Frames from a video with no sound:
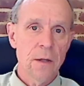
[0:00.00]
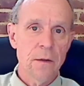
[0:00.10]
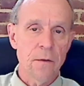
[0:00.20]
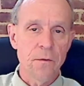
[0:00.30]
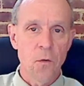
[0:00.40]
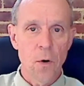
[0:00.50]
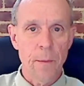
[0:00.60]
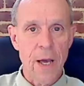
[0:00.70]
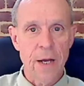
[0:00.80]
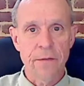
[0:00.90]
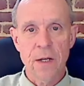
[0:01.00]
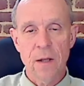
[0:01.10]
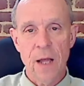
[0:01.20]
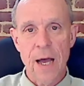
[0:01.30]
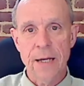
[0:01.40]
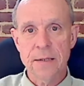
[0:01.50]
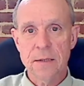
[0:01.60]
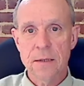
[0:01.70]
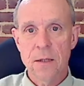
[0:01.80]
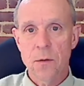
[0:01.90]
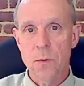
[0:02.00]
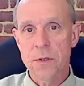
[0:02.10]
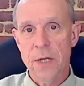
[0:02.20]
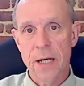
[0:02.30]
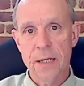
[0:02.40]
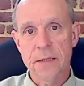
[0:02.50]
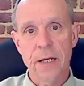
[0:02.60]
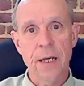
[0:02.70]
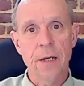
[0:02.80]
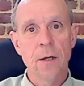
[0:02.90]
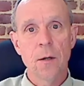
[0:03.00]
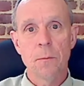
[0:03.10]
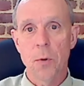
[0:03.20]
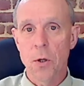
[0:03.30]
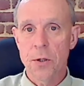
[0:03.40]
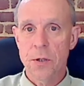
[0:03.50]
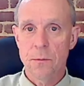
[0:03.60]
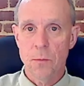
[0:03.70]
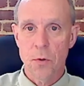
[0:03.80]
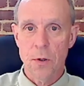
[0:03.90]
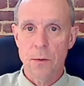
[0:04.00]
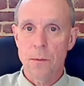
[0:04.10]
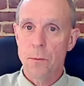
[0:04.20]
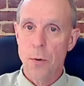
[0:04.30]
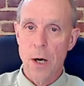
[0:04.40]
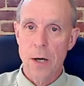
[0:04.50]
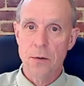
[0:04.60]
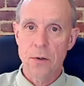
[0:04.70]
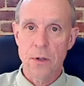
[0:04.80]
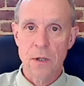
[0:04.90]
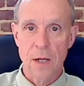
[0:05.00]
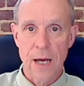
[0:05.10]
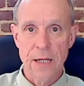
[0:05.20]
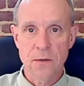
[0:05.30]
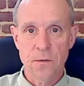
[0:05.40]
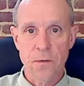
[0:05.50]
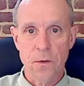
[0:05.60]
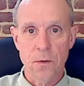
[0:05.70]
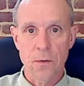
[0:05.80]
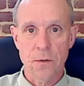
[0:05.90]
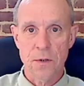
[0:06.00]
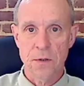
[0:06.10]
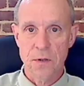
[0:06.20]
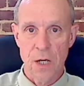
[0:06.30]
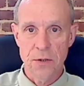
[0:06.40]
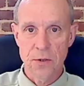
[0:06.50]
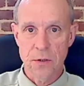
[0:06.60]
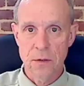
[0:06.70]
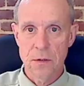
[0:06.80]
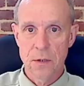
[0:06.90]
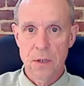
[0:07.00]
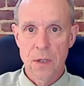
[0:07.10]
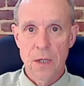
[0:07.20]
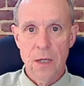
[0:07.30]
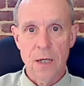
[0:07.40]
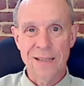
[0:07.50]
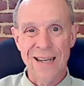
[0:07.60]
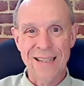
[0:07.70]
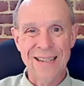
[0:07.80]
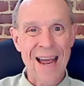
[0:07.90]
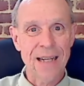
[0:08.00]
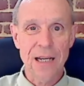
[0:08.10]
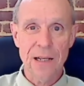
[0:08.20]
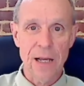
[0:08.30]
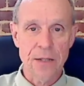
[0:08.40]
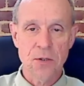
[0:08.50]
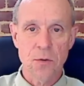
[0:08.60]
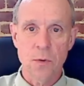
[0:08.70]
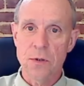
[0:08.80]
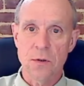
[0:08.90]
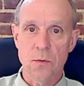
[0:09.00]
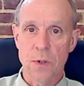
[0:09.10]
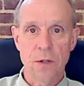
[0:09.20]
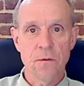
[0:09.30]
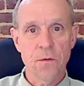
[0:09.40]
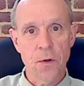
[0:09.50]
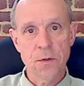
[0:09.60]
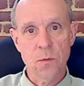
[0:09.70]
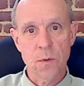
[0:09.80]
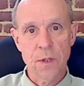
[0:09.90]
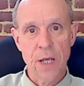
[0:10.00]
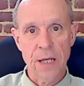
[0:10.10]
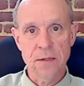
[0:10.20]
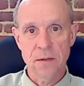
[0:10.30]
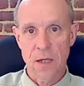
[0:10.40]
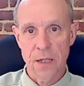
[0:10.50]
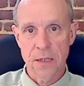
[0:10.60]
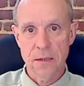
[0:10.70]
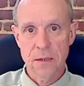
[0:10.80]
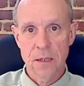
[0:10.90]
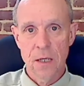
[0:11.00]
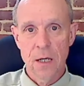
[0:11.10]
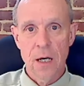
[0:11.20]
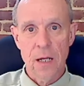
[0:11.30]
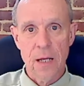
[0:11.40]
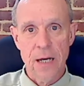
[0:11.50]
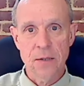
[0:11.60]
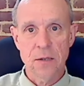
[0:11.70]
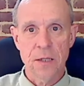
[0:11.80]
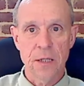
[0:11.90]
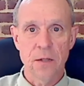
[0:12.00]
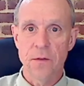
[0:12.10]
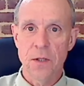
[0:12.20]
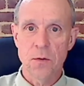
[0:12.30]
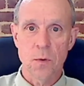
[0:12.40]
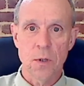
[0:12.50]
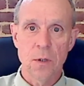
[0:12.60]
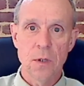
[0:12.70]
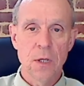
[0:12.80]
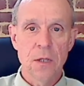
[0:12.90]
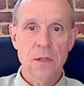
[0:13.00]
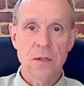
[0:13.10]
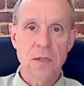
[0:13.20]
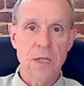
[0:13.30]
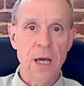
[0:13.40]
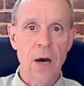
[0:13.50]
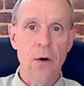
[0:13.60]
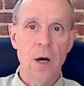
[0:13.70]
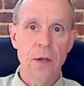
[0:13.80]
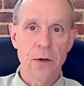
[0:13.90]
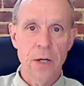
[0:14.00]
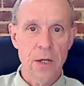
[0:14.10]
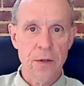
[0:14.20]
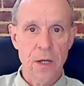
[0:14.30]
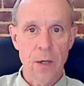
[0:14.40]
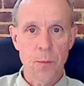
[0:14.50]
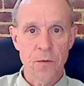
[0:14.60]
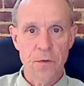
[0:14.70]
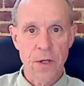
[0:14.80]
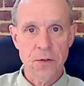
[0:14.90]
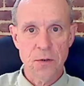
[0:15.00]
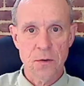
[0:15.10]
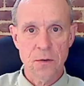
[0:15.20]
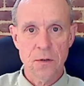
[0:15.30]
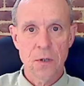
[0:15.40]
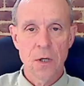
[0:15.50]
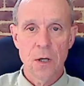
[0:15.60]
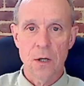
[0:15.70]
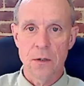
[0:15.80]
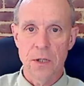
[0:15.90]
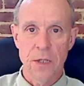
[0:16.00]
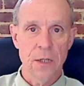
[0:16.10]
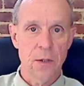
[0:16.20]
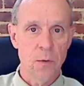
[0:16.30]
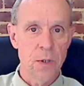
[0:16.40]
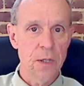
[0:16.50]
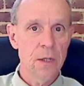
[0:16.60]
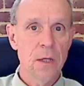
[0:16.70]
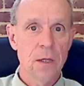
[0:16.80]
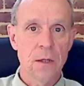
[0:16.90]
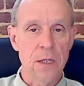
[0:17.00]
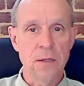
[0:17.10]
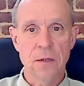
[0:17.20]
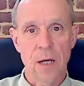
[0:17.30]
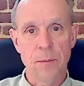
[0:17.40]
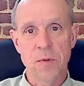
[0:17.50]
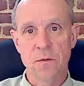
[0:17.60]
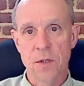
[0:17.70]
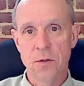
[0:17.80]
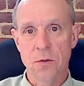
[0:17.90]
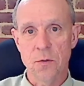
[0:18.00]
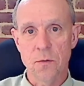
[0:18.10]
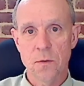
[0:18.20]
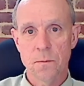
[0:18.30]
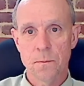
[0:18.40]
the format of the class, which has a bulletin board prior to the class for discussion, a didactic lecture which is reinforced with case studies, allows the individual to see how other healthcare professionals are dealing with these types of issues.